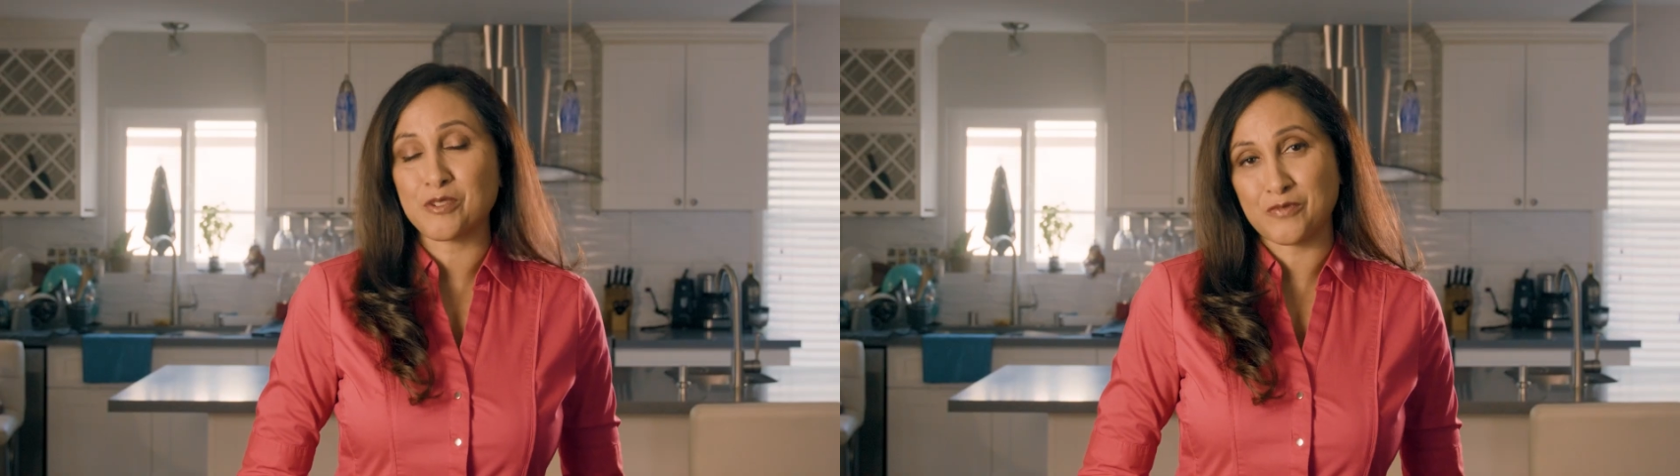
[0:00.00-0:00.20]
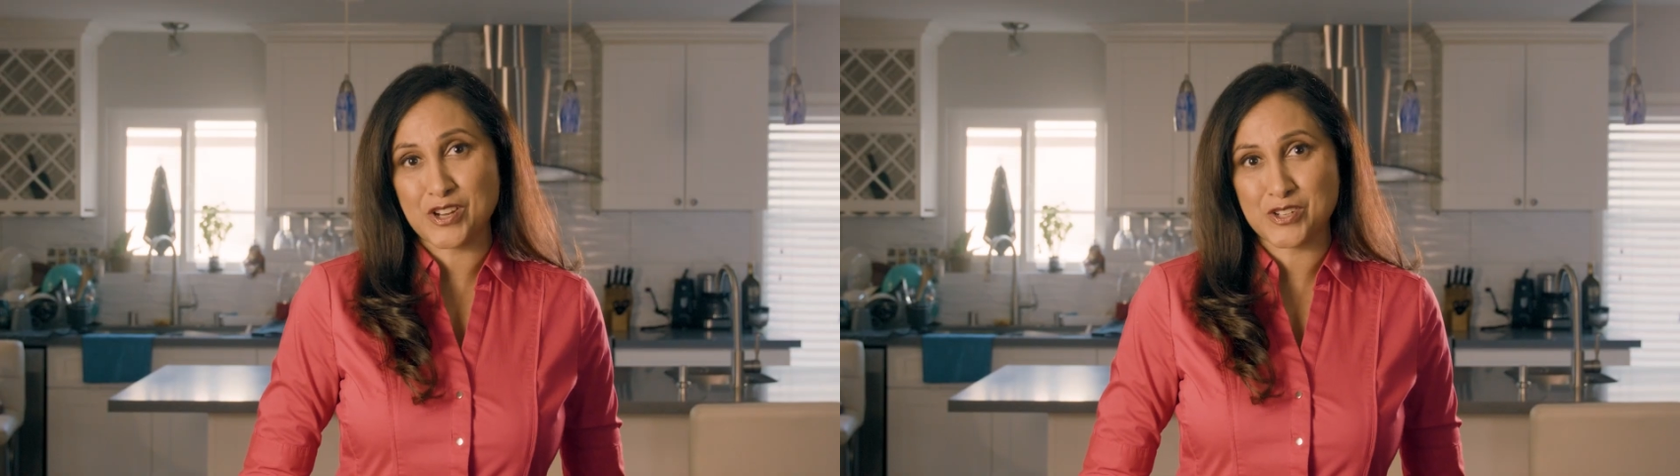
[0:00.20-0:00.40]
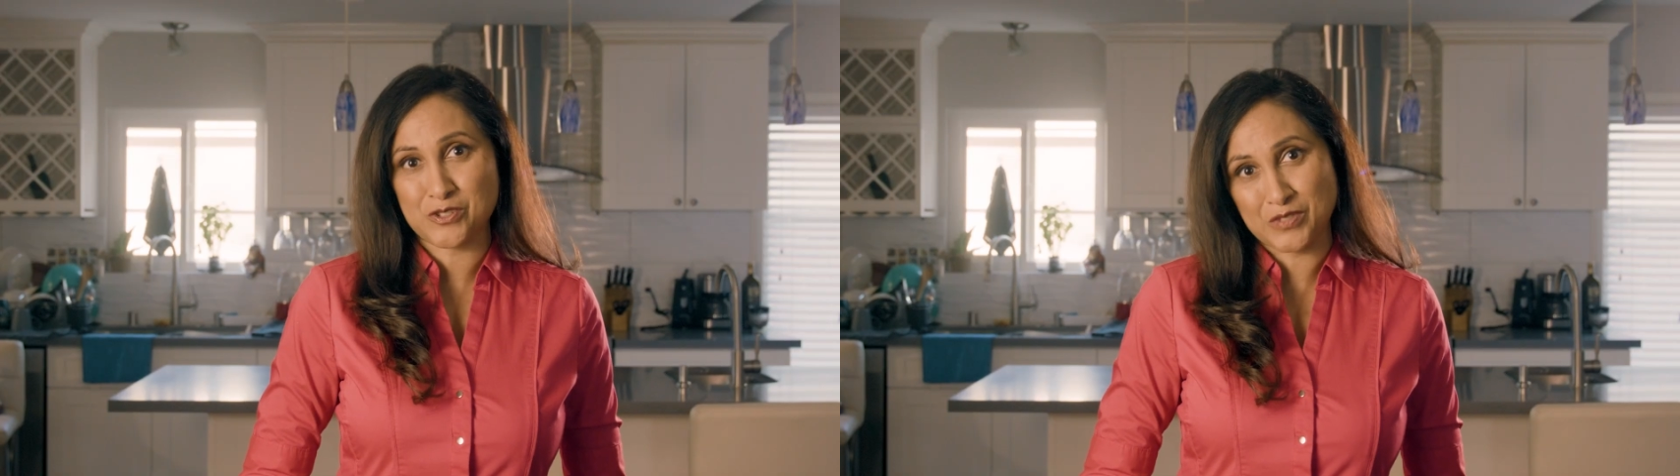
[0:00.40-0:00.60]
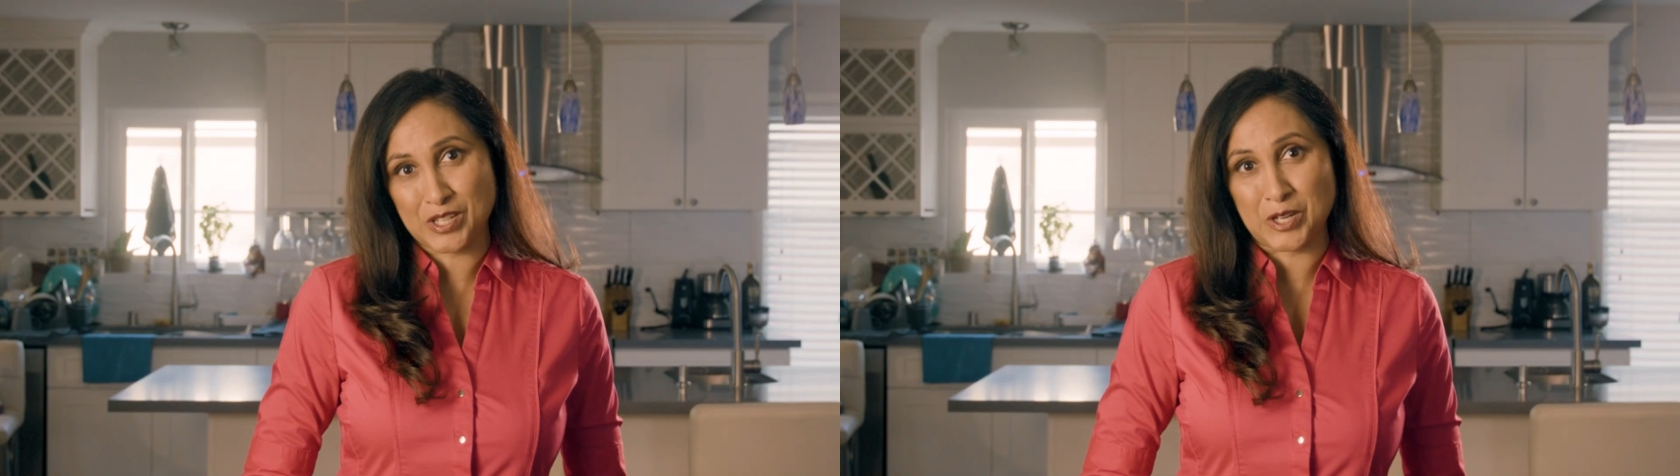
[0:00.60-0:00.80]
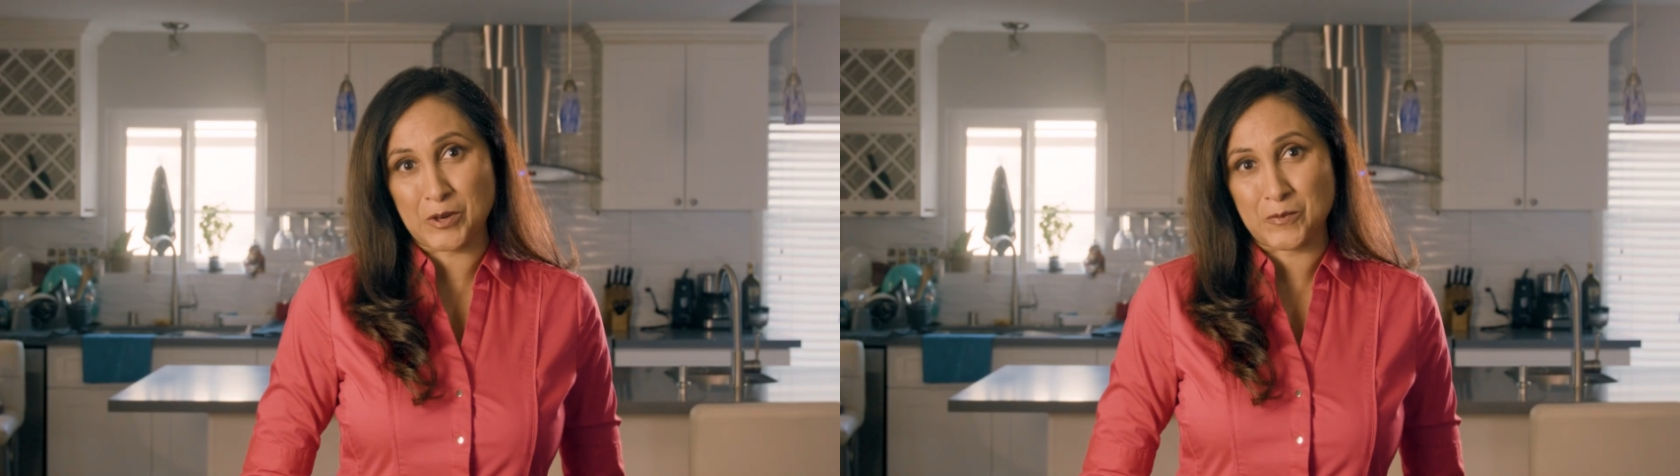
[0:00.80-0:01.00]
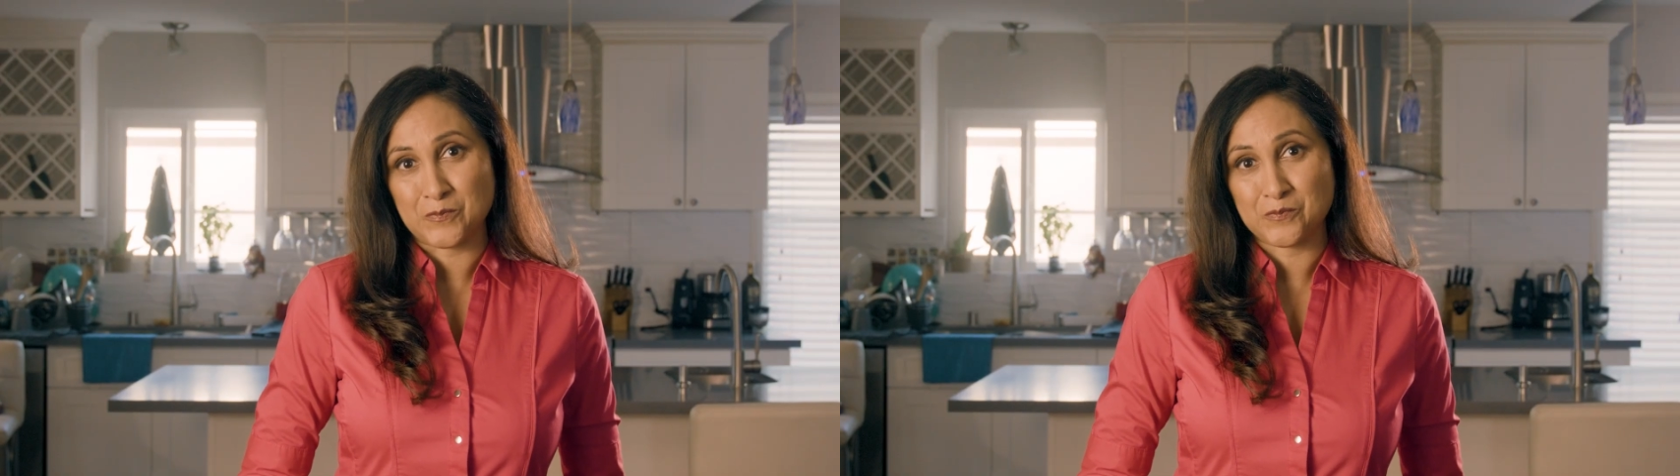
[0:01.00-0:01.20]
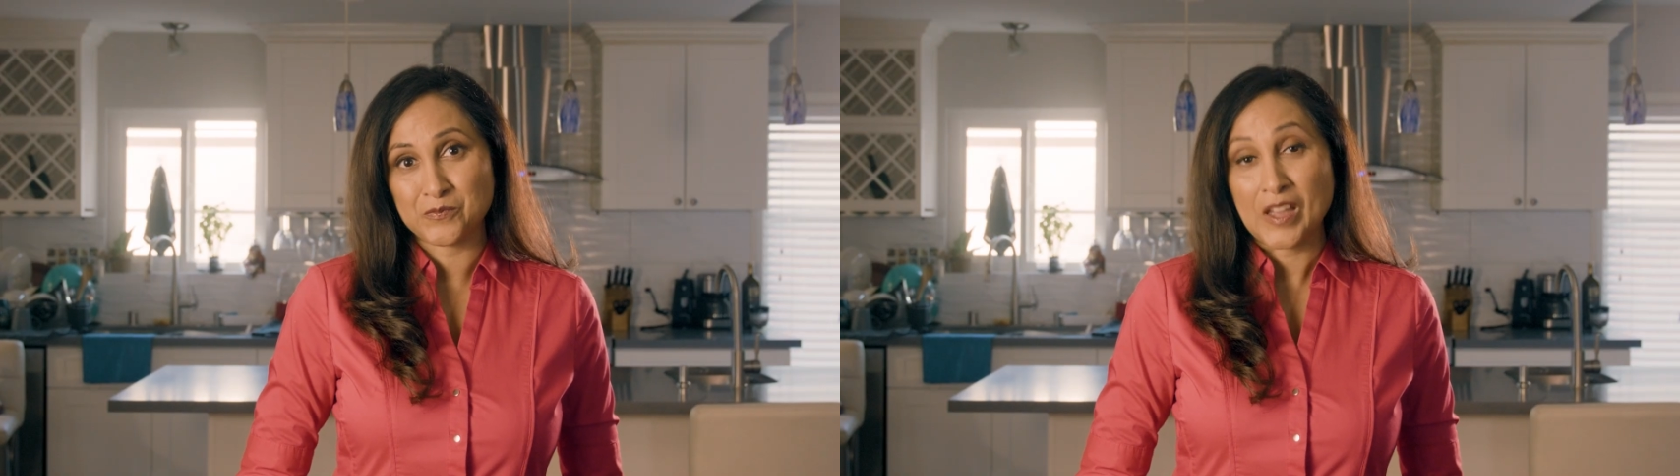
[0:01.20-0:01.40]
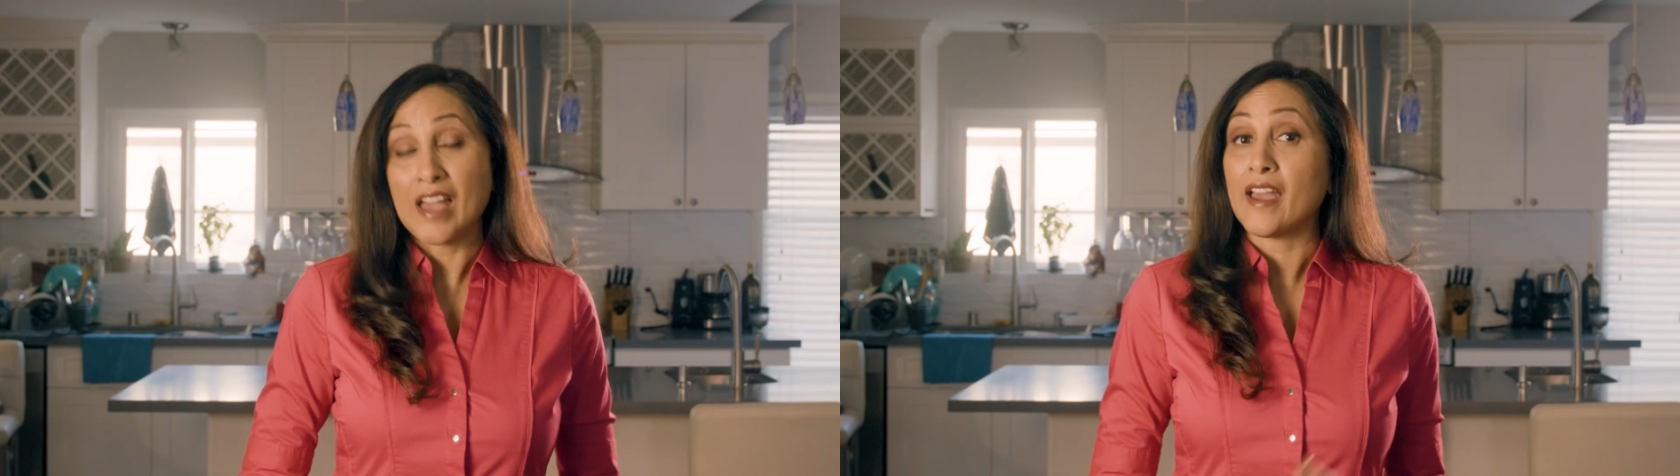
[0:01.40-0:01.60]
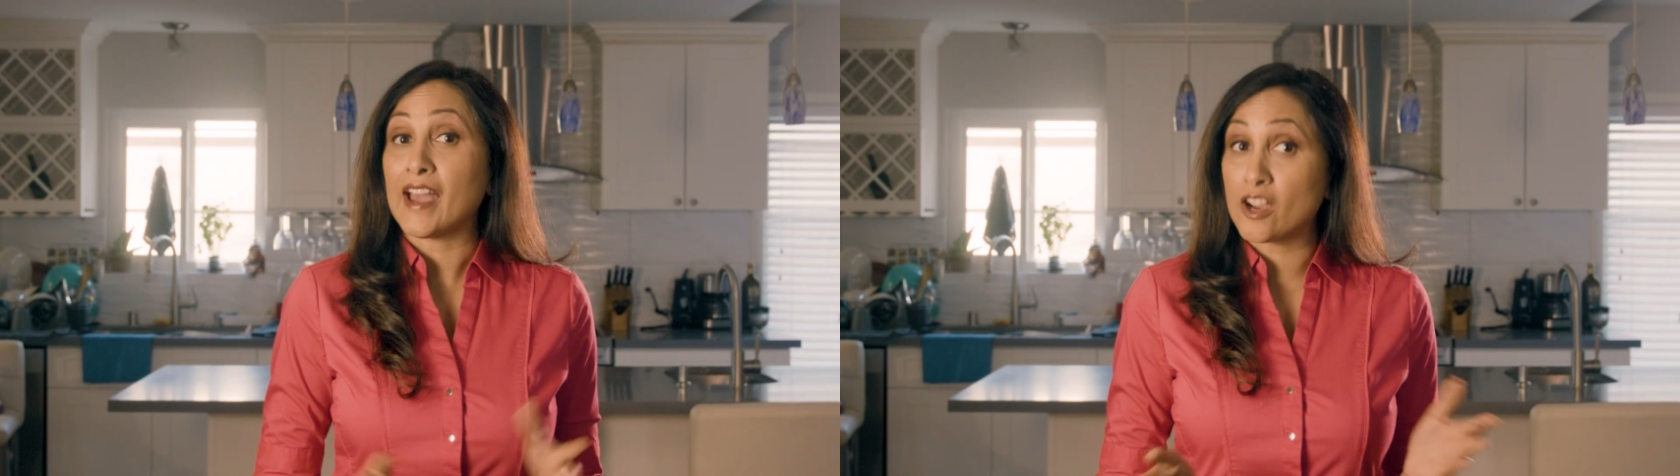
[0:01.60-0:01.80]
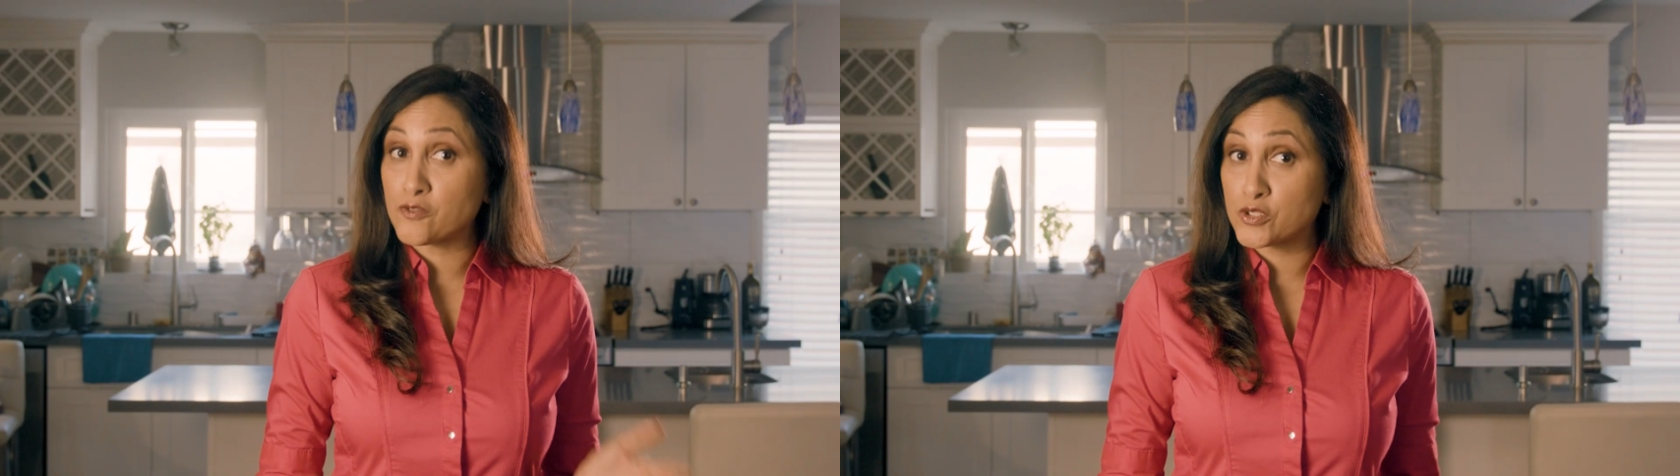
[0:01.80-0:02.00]
professional video.
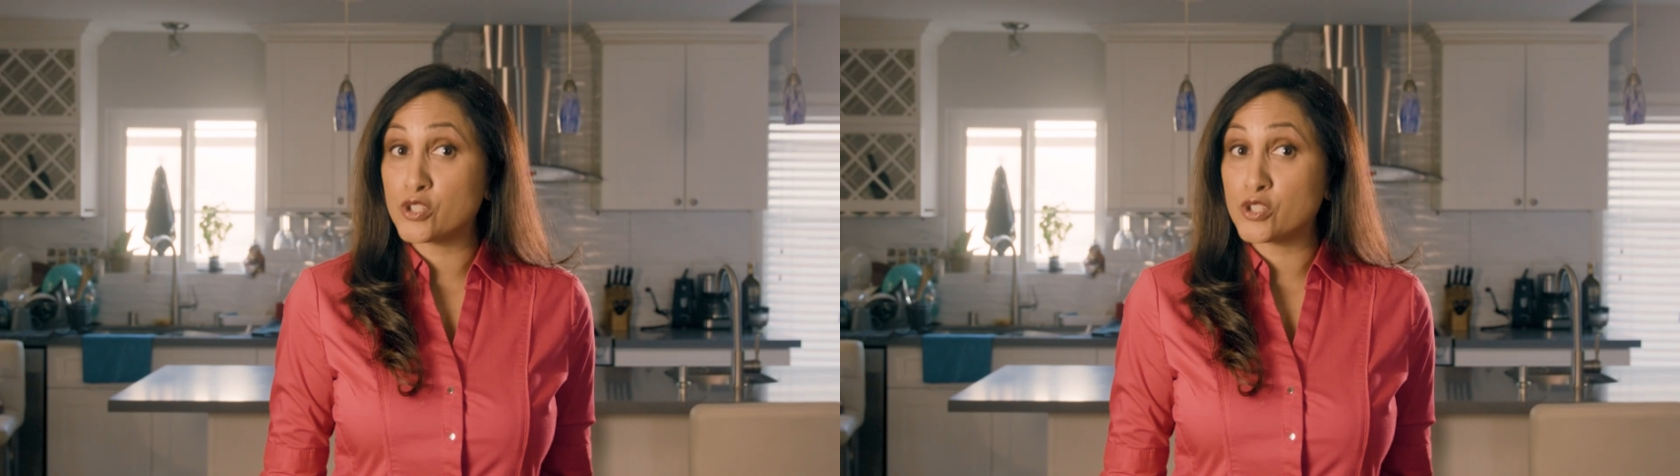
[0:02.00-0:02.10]
After